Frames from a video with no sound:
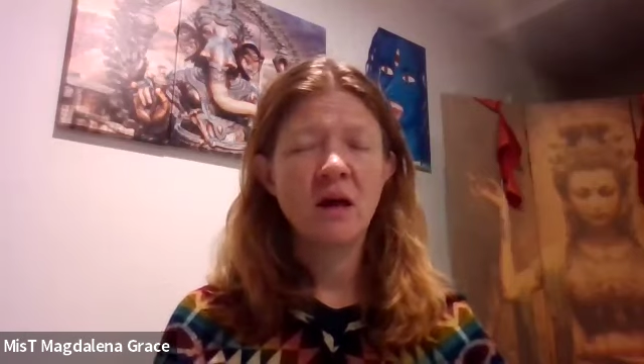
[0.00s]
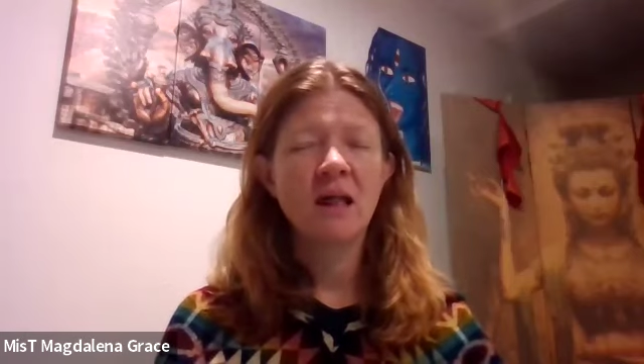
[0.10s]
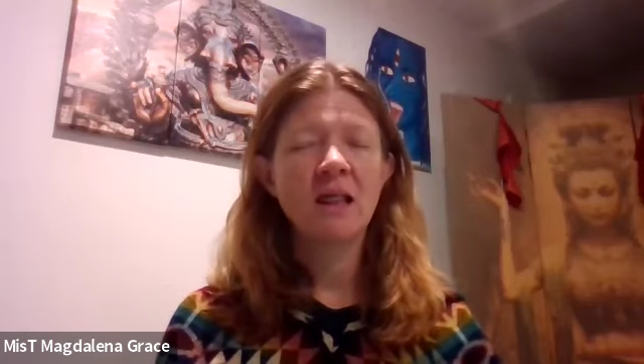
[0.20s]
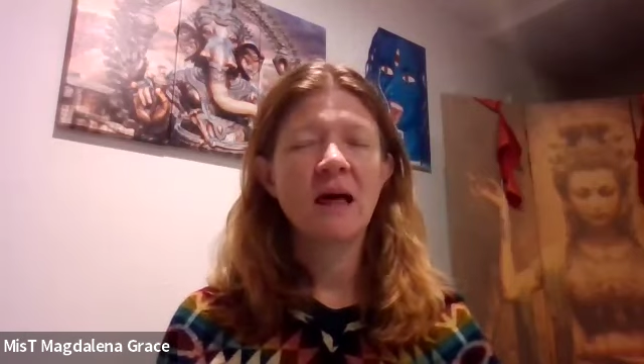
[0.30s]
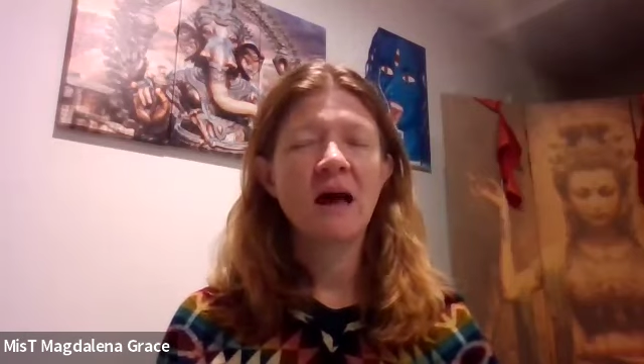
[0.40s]

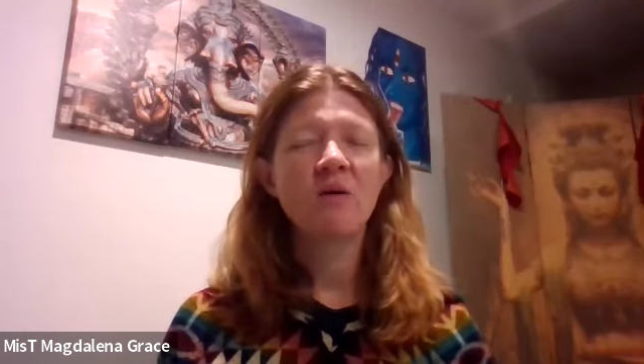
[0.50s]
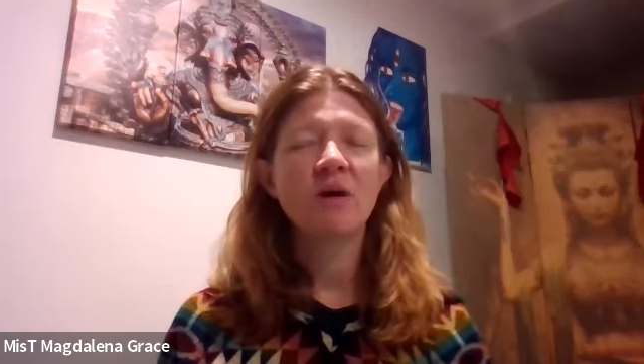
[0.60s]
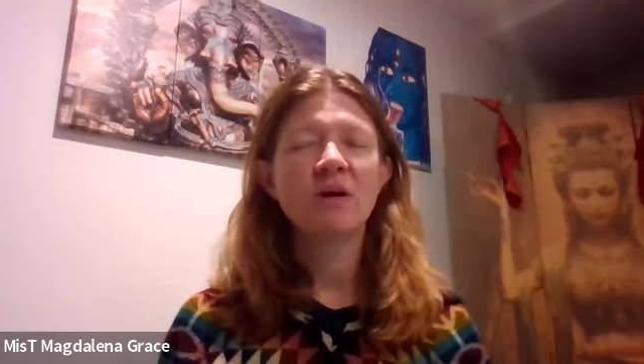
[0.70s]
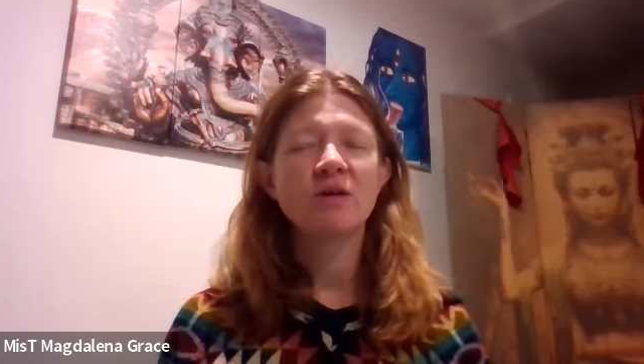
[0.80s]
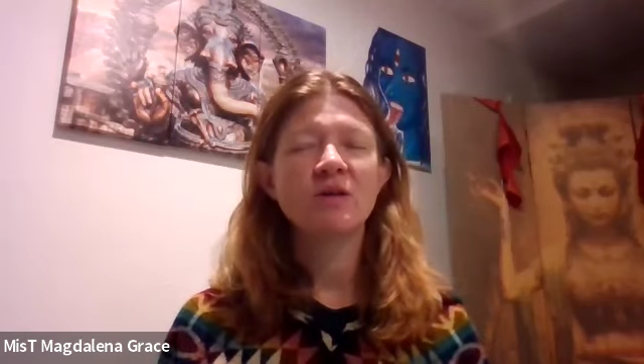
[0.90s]

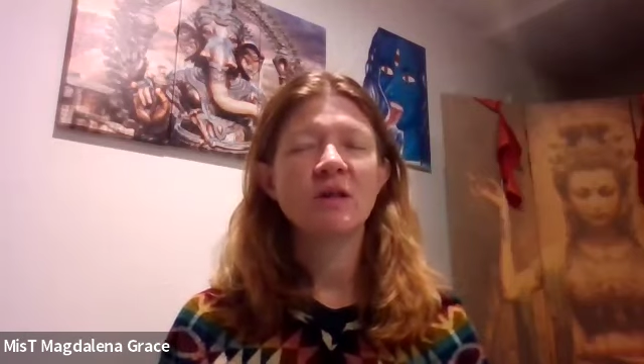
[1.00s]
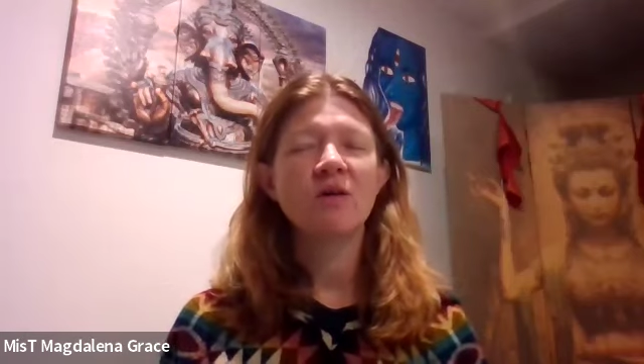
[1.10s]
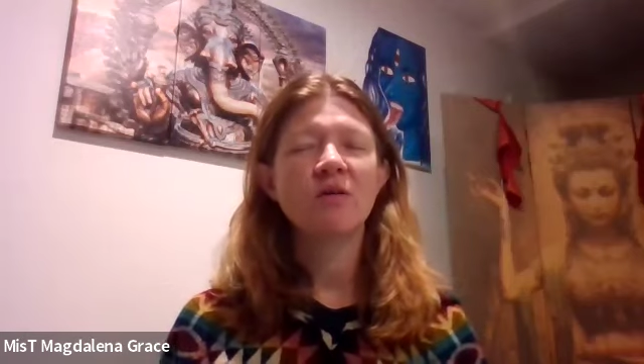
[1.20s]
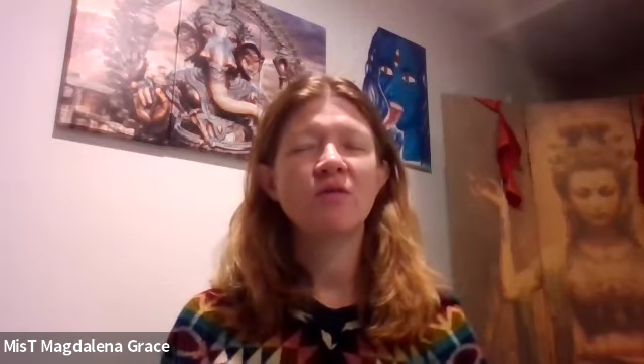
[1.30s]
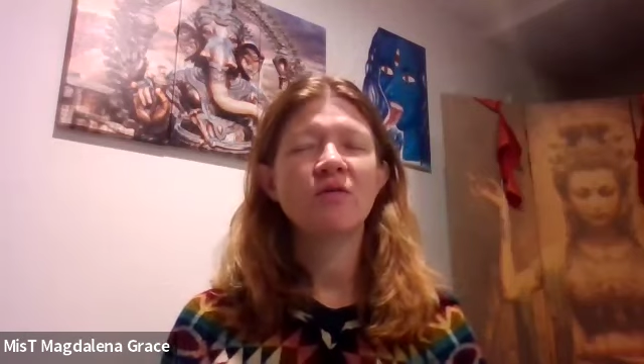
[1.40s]
allowing
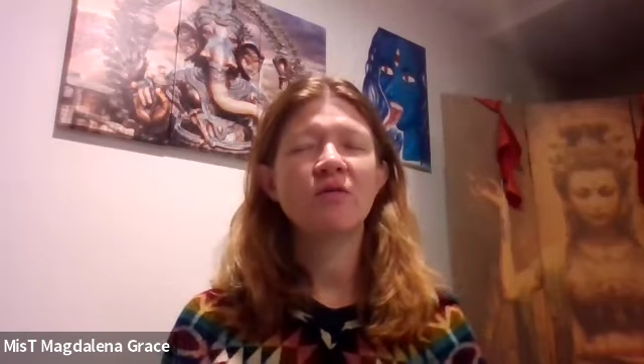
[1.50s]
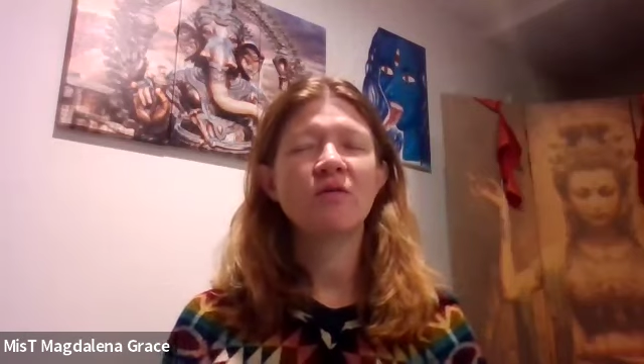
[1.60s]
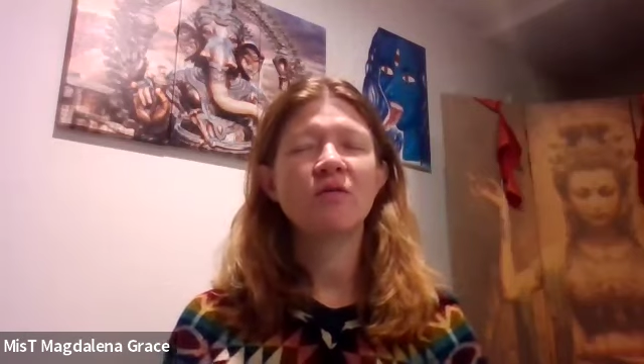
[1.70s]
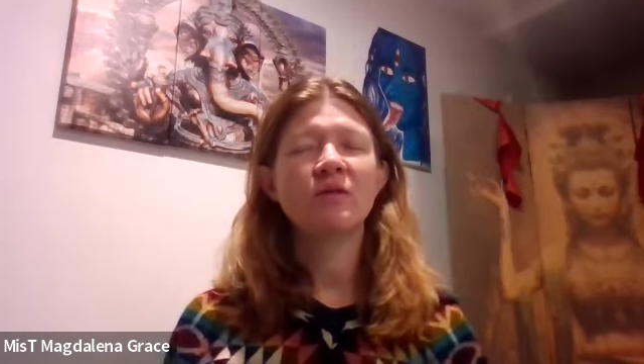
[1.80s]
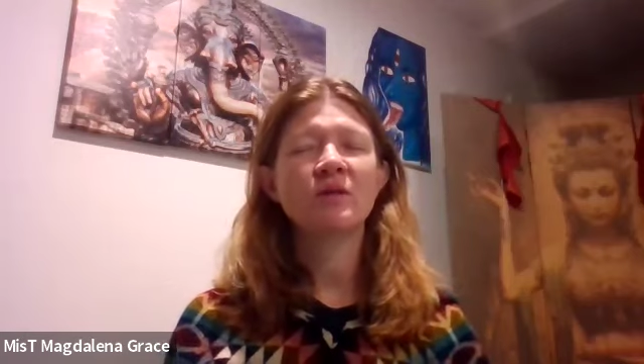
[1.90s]
yourself
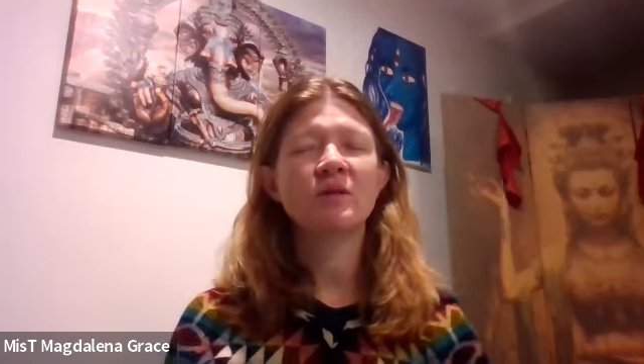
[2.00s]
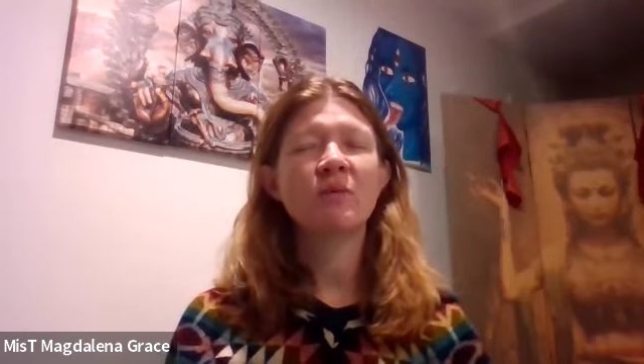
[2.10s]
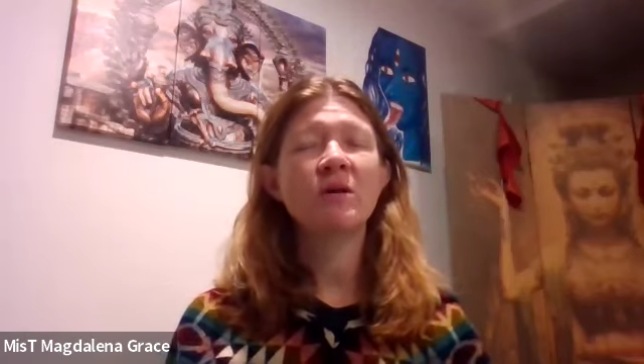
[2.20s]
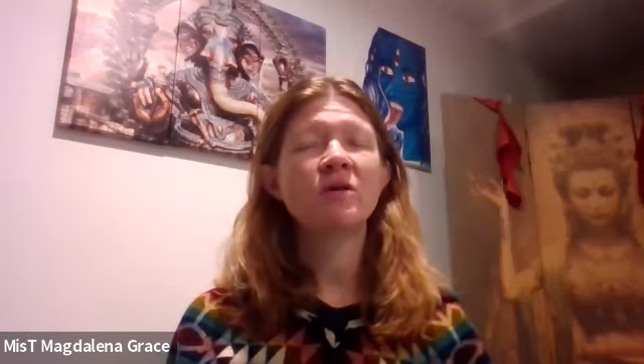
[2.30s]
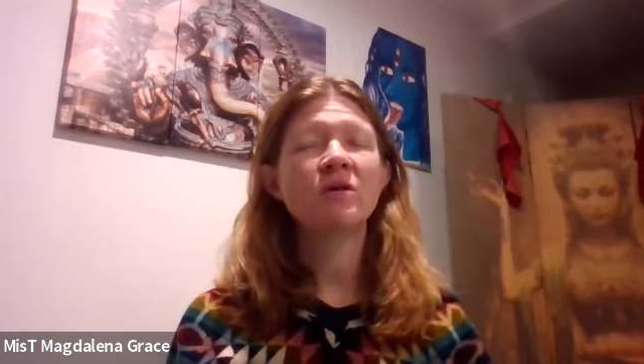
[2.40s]
to
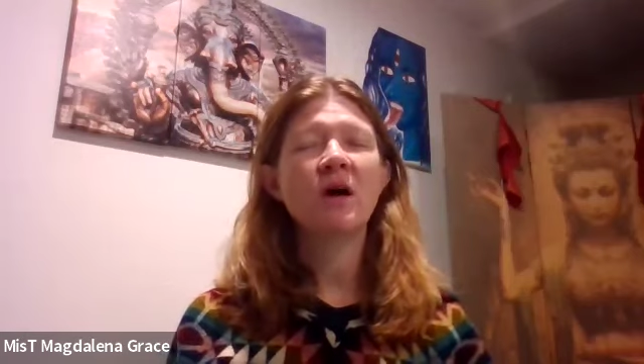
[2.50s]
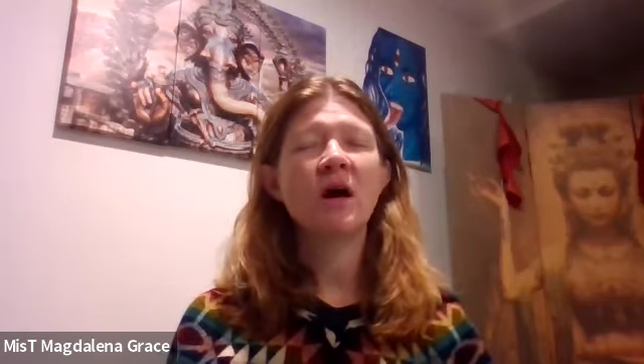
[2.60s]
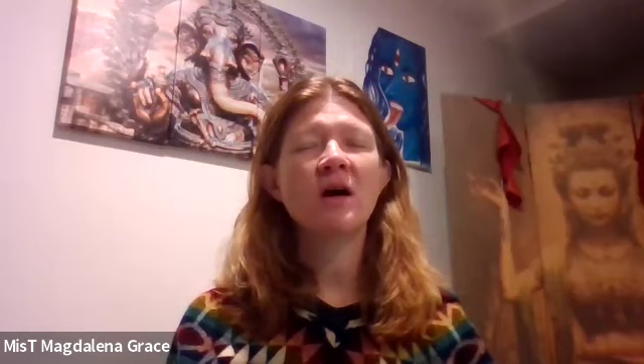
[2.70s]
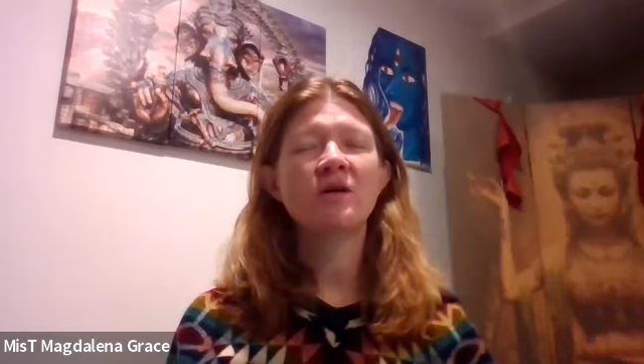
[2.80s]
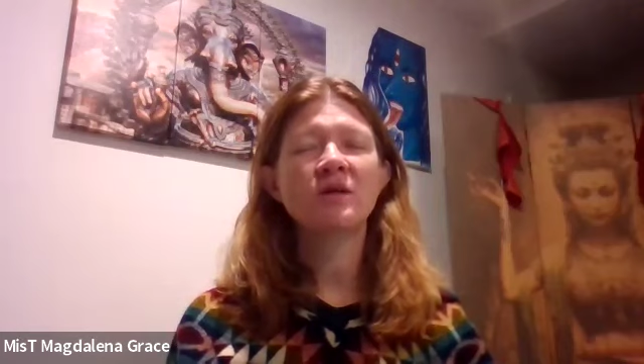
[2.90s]
speak to your
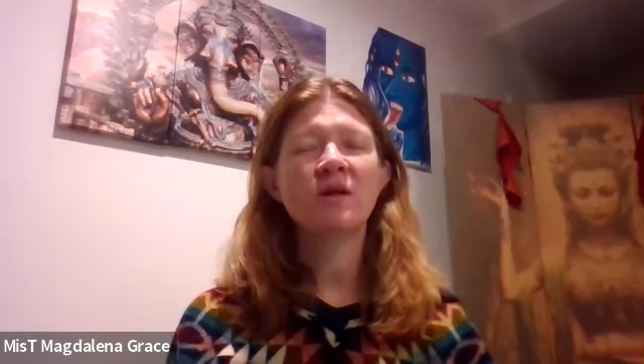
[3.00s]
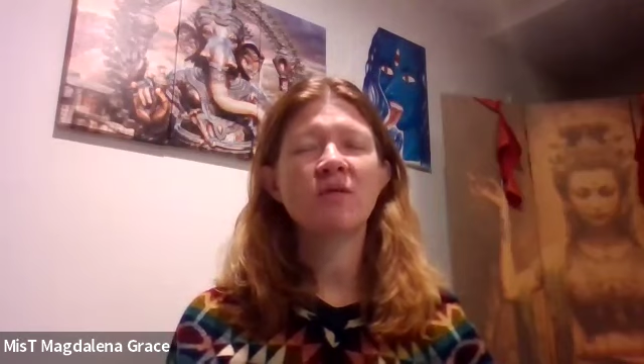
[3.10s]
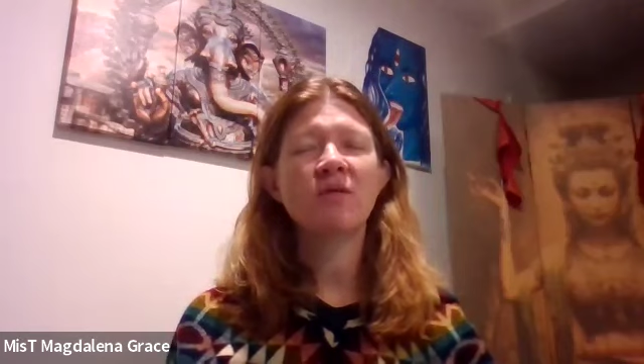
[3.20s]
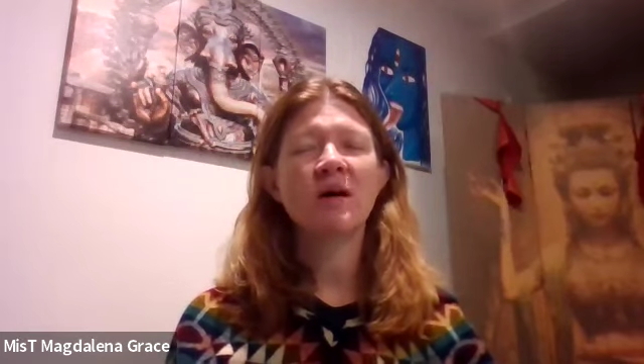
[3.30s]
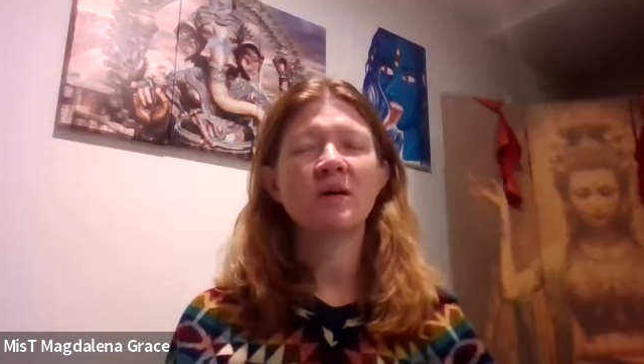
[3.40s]
higher
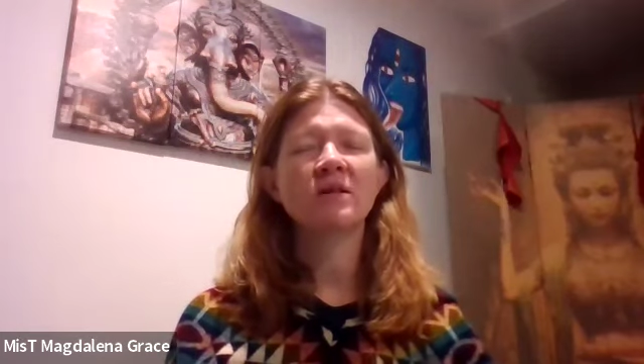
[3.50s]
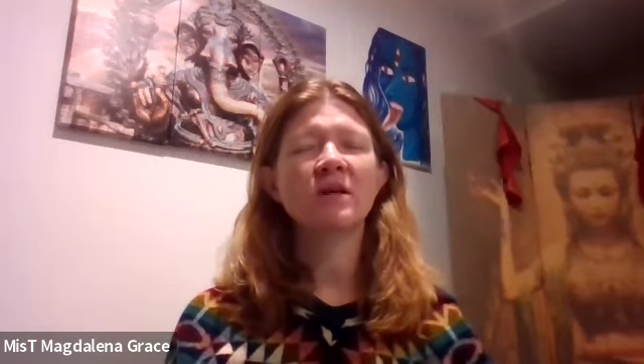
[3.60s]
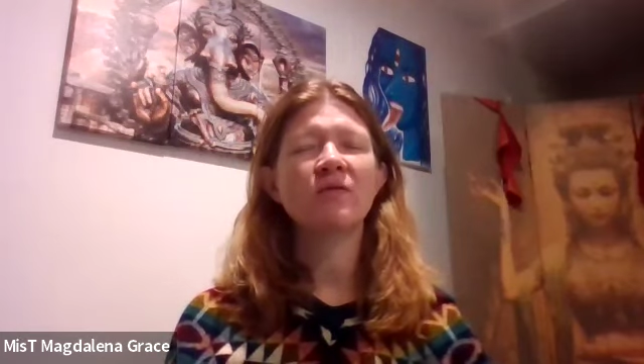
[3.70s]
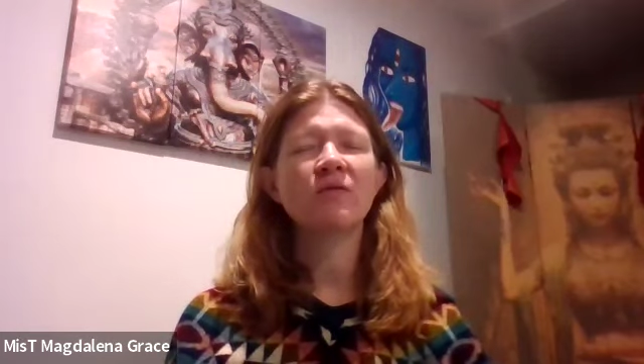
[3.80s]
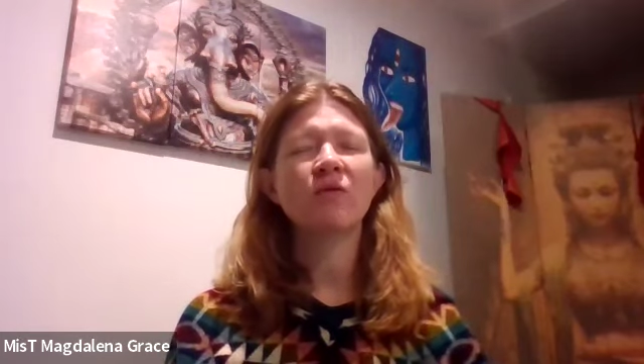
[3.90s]
self,
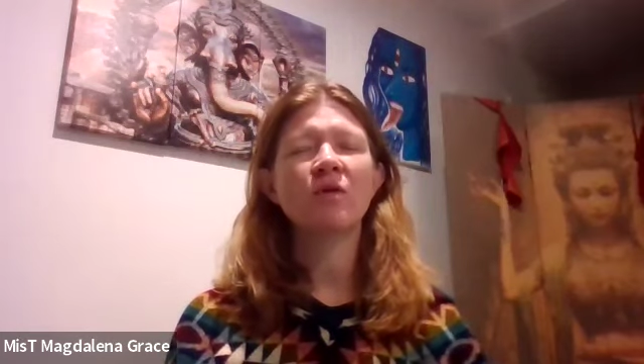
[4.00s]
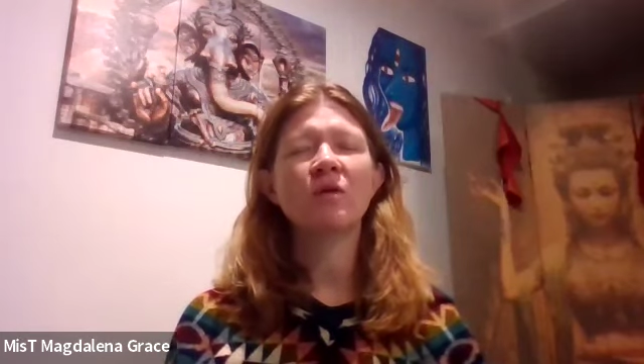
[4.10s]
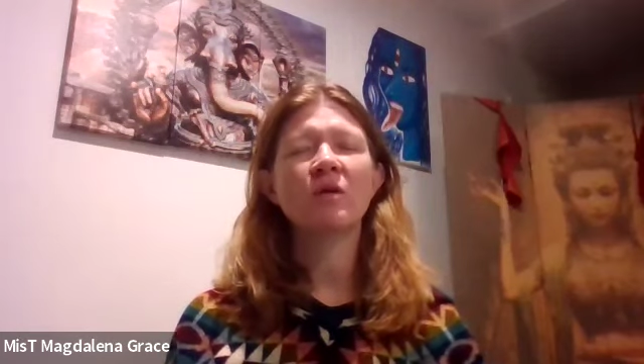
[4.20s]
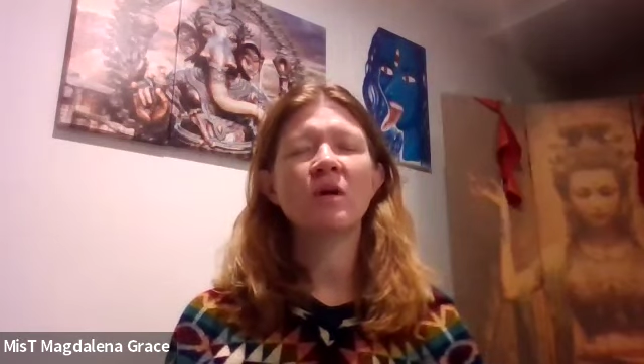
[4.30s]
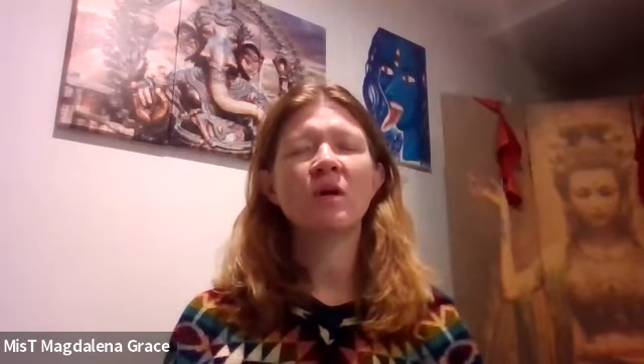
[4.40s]
asking
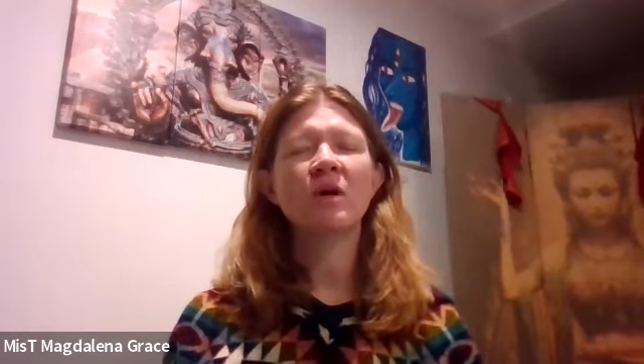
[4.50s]
for